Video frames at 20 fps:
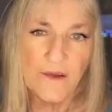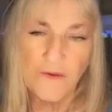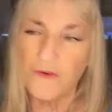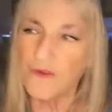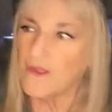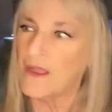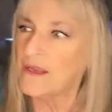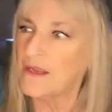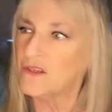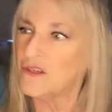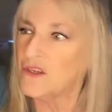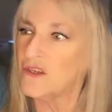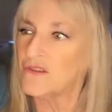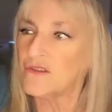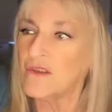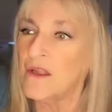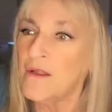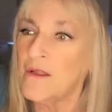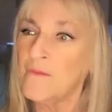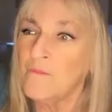where they can
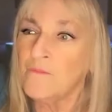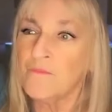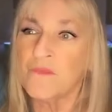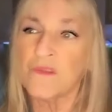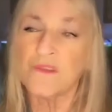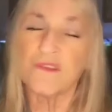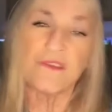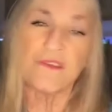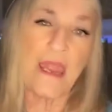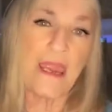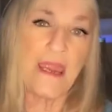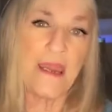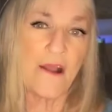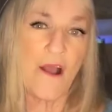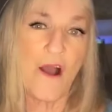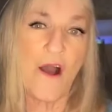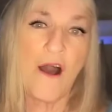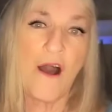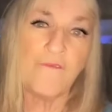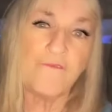just stay in an
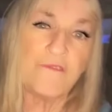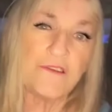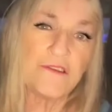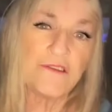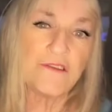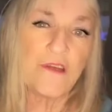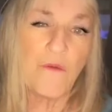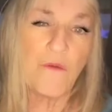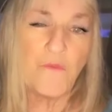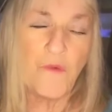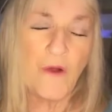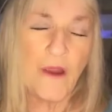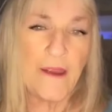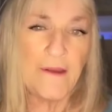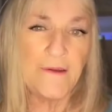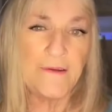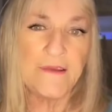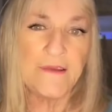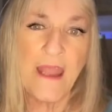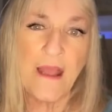office
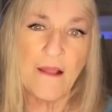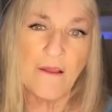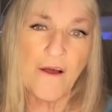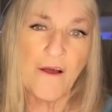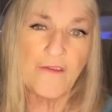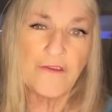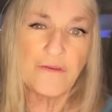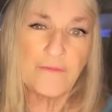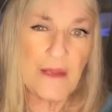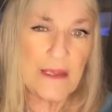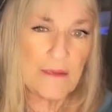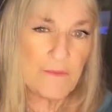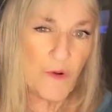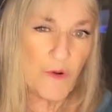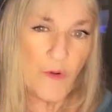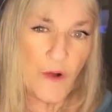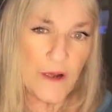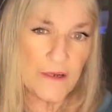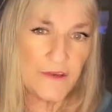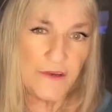somewhere and tell other
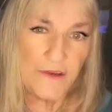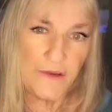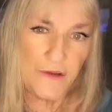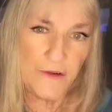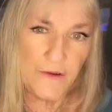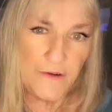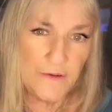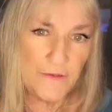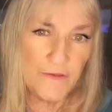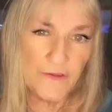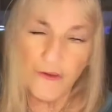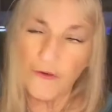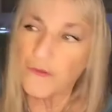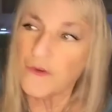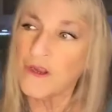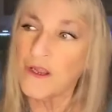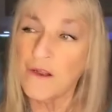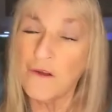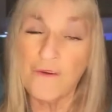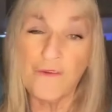people what to do. The
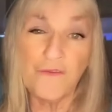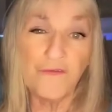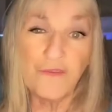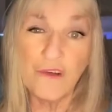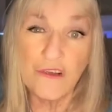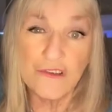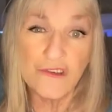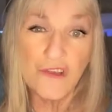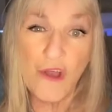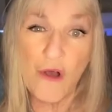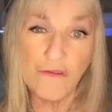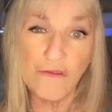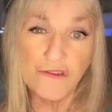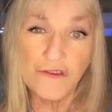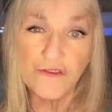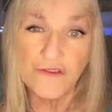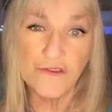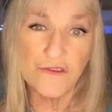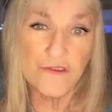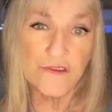real foot
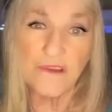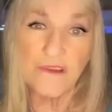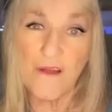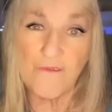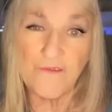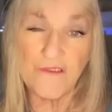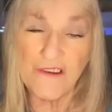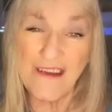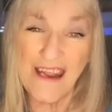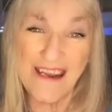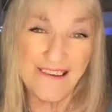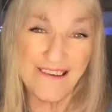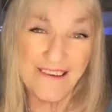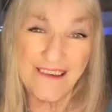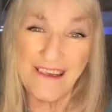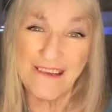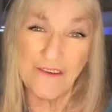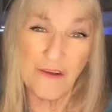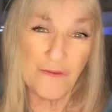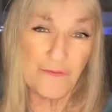soldiers and stuff, they're not going
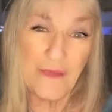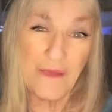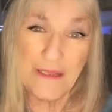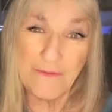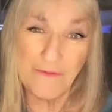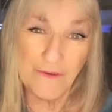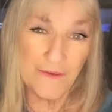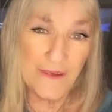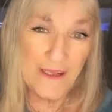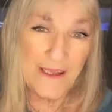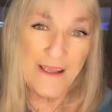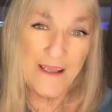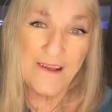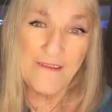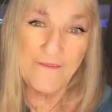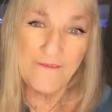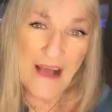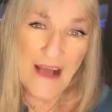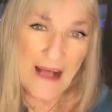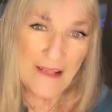to get no people
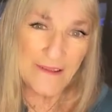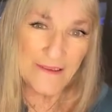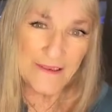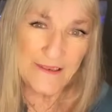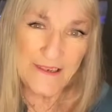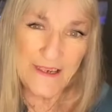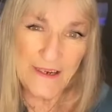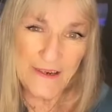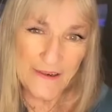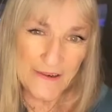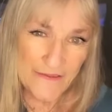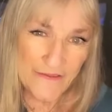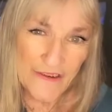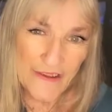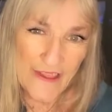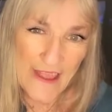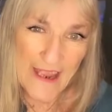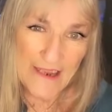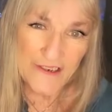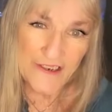volunteering for
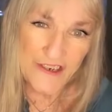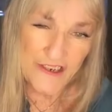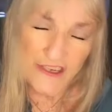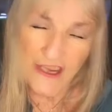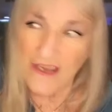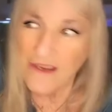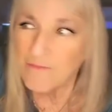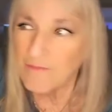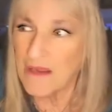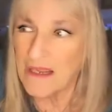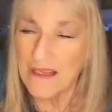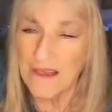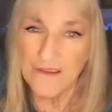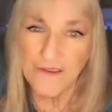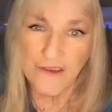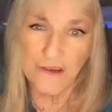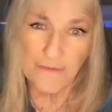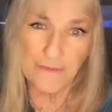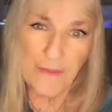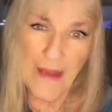that shit
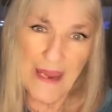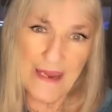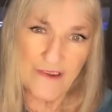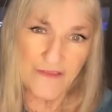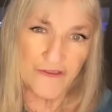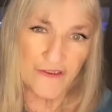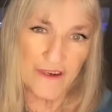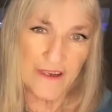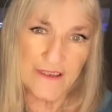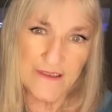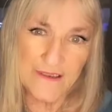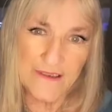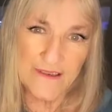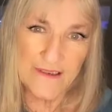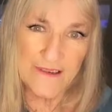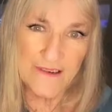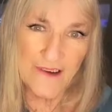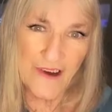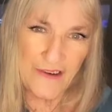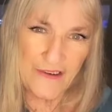because they're patriots.
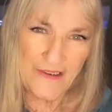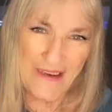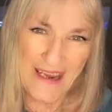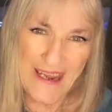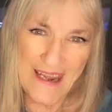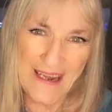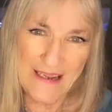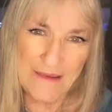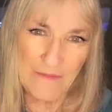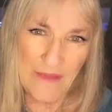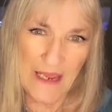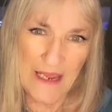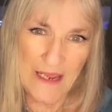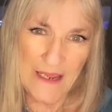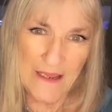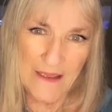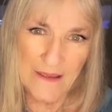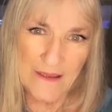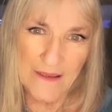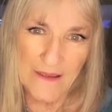Are you kidding
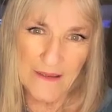me?